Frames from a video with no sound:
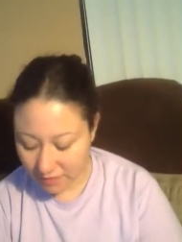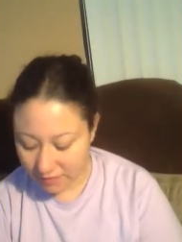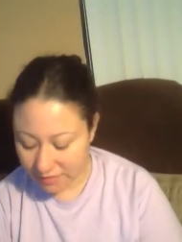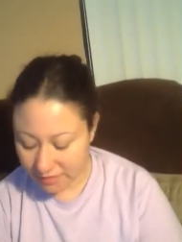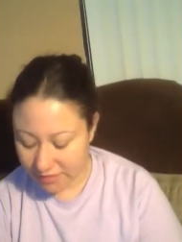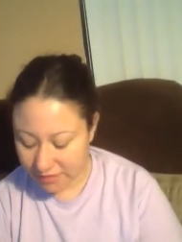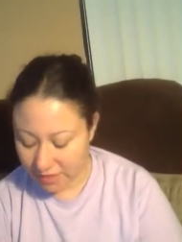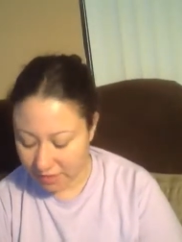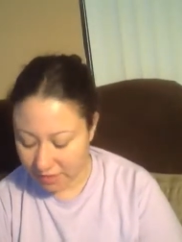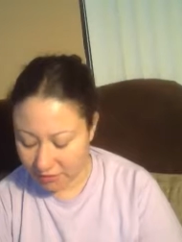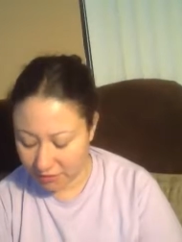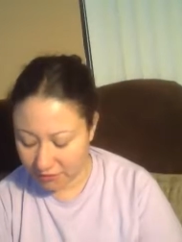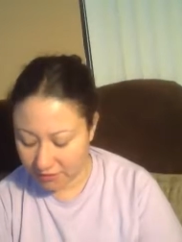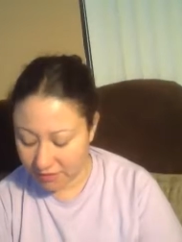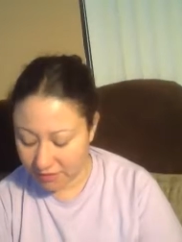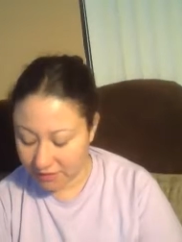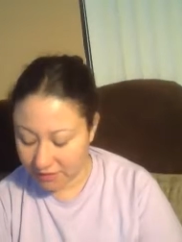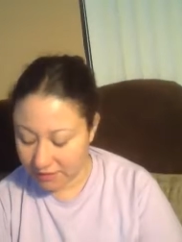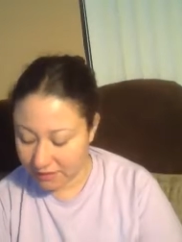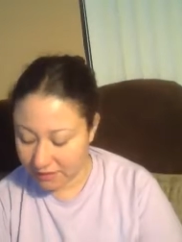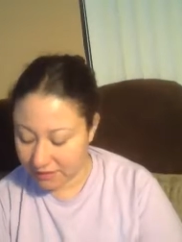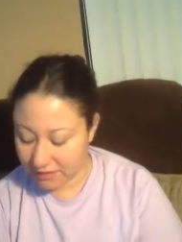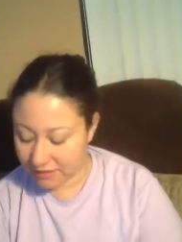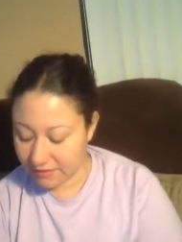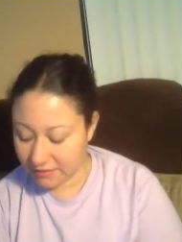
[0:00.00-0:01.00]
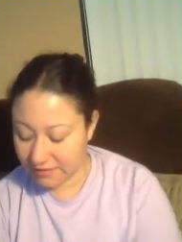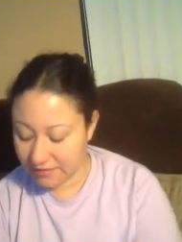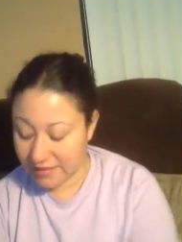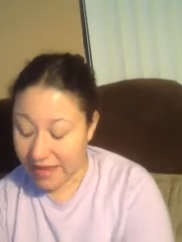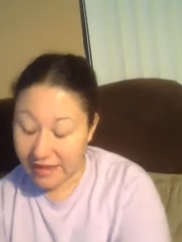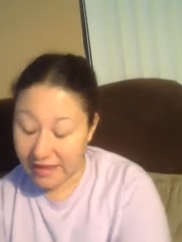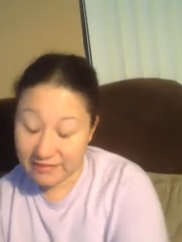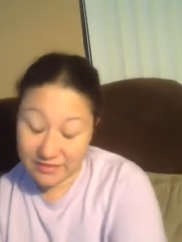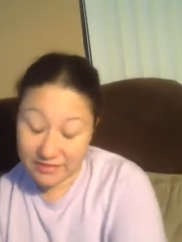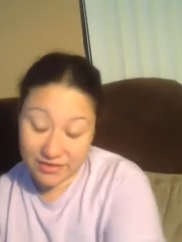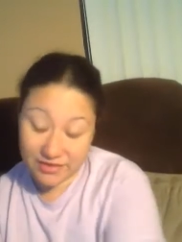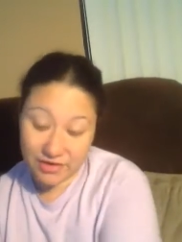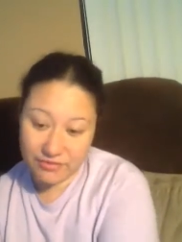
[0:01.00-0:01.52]
So
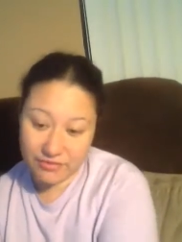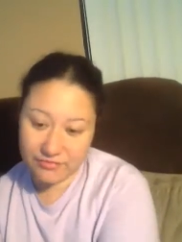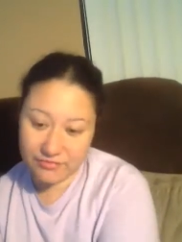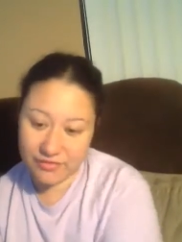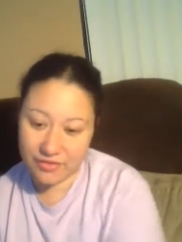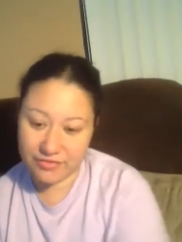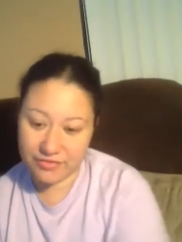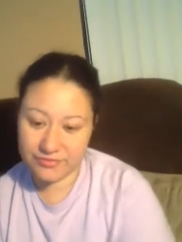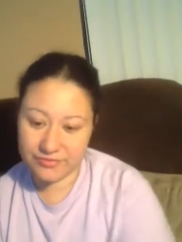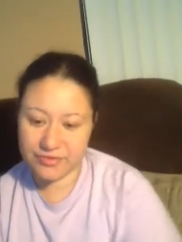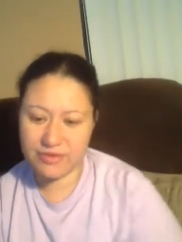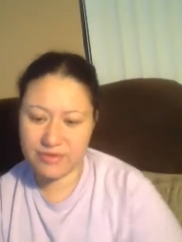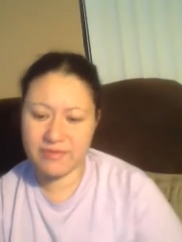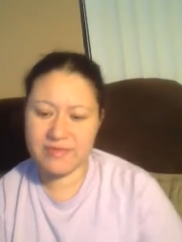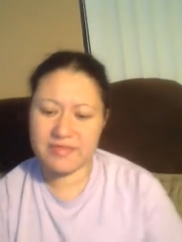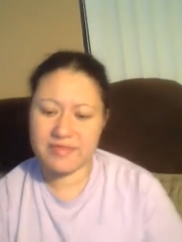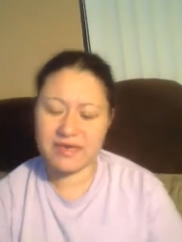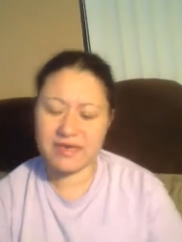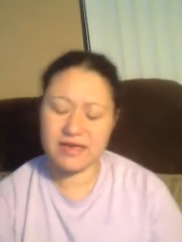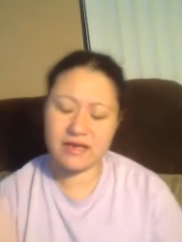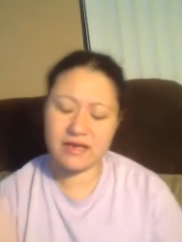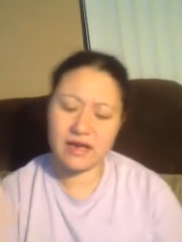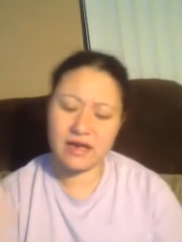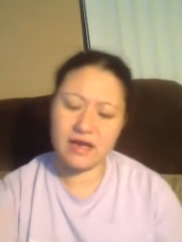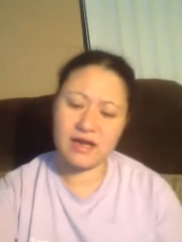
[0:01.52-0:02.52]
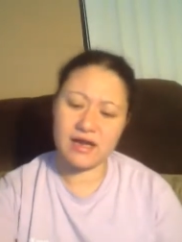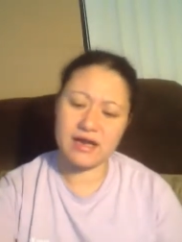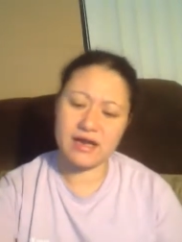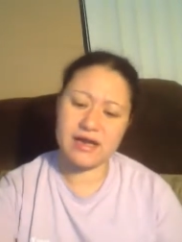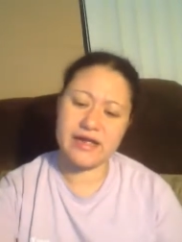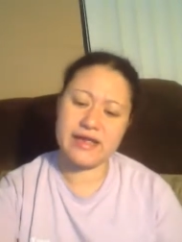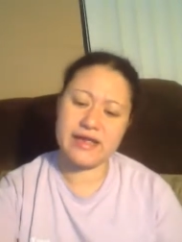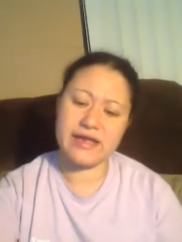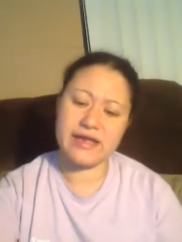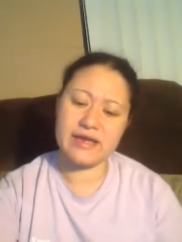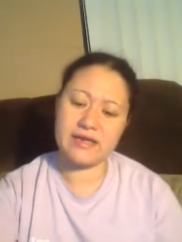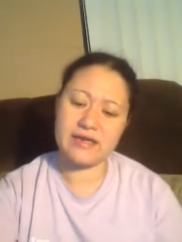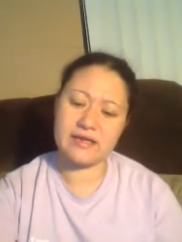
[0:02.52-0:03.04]
that, you know, fell through, and then
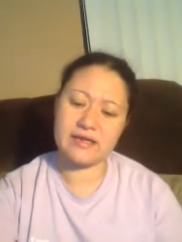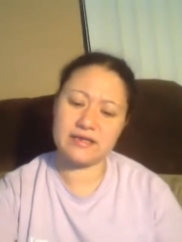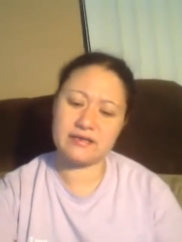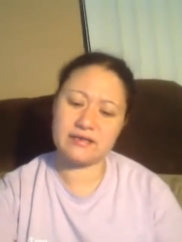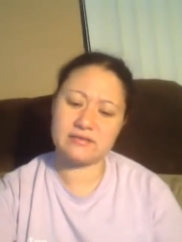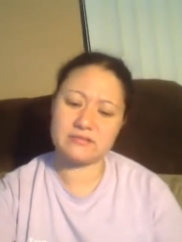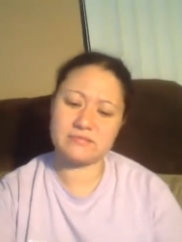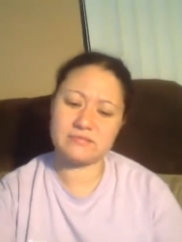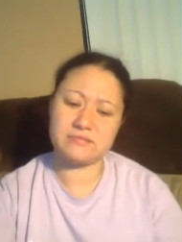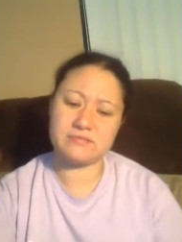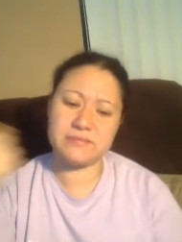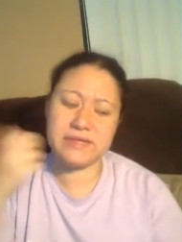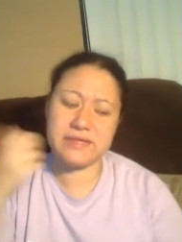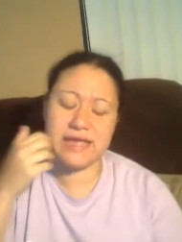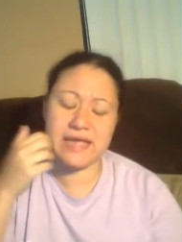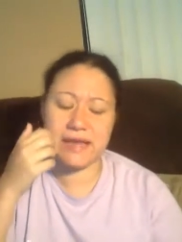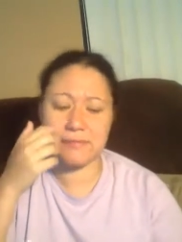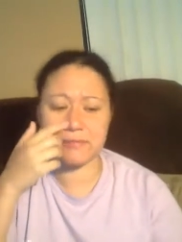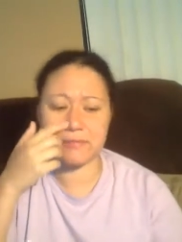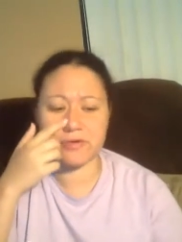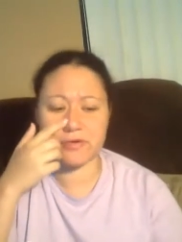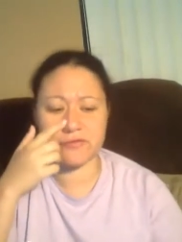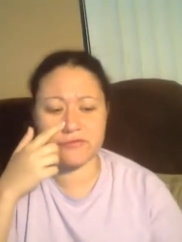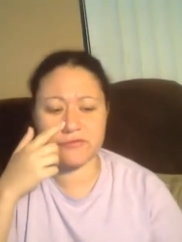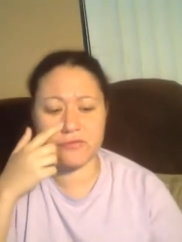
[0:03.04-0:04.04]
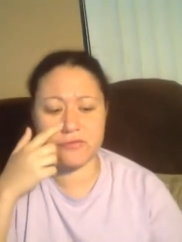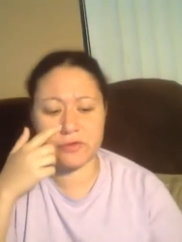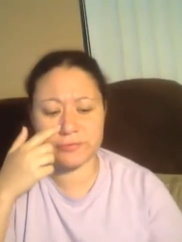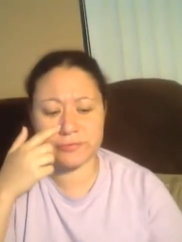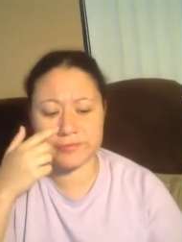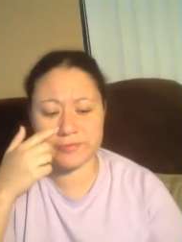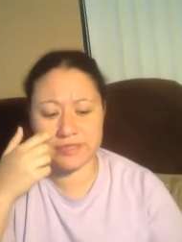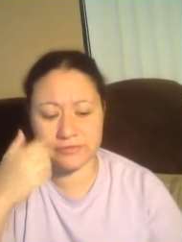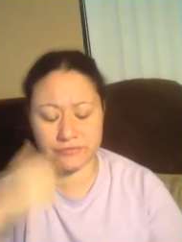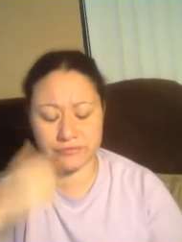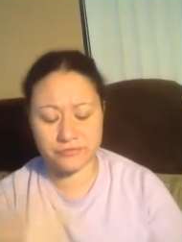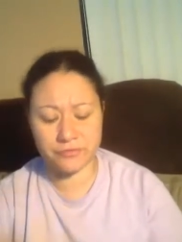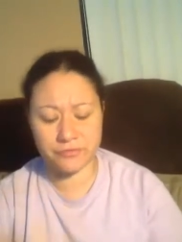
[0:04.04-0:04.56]
I began
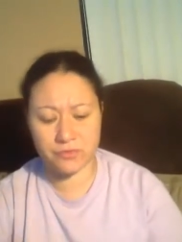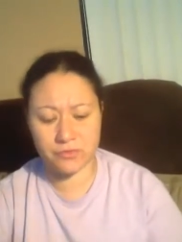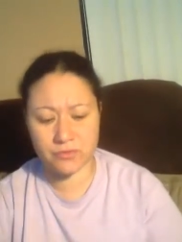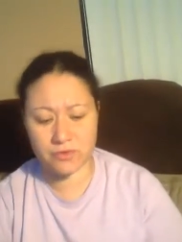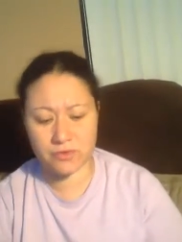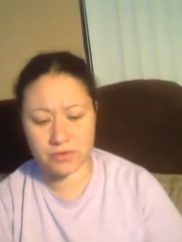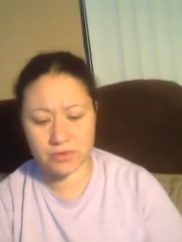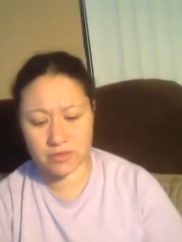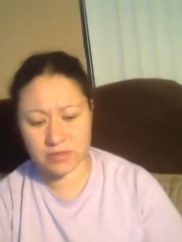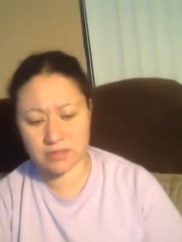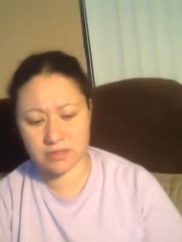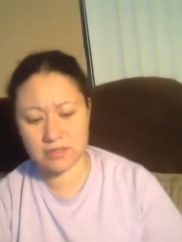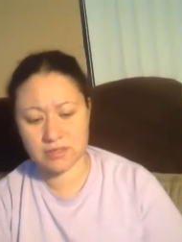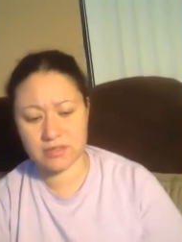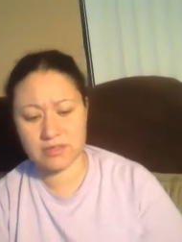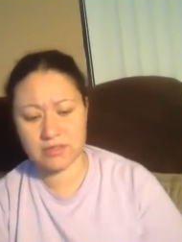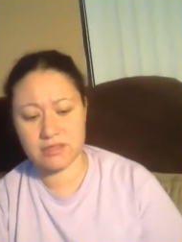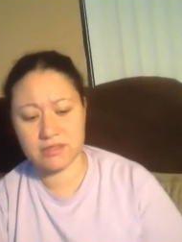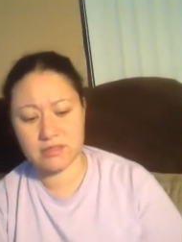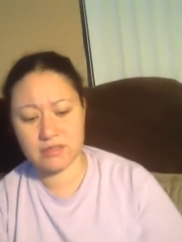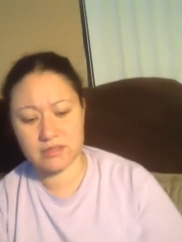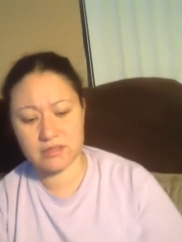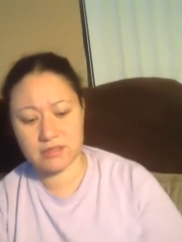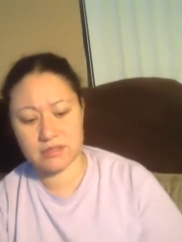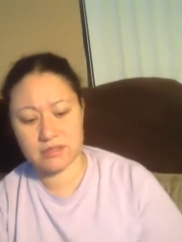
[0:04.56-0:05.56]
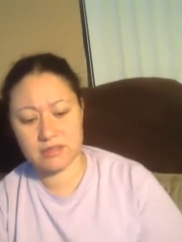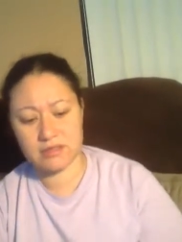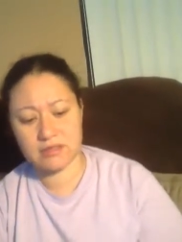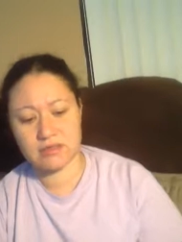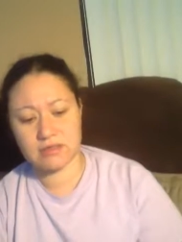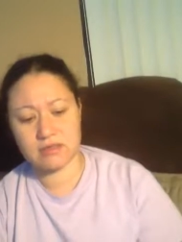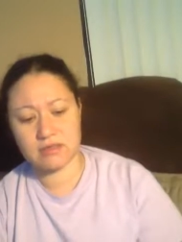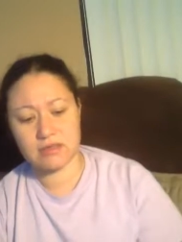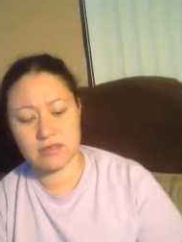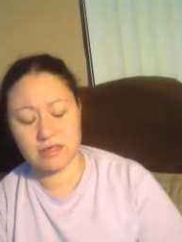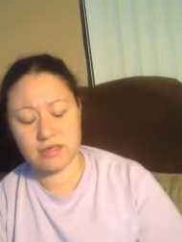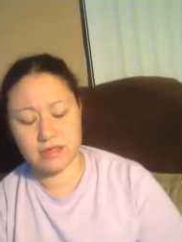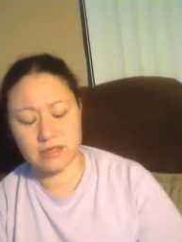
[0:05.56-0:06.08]
performing for
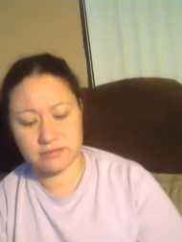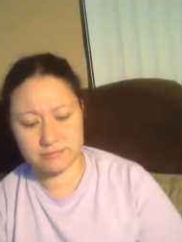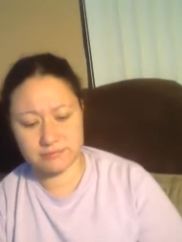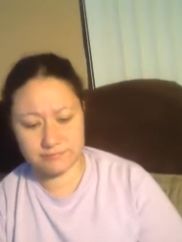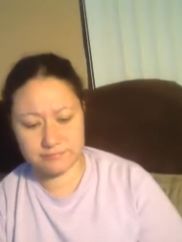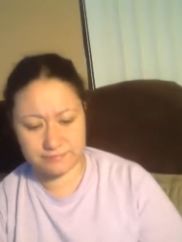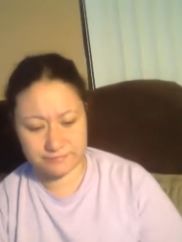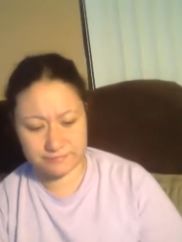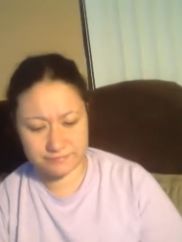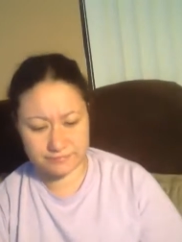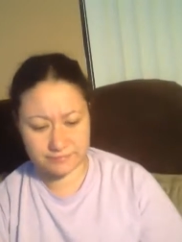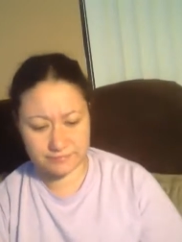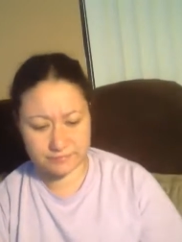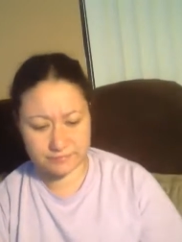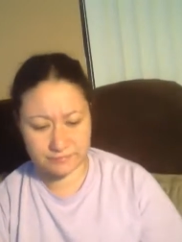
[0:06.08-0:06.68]
um,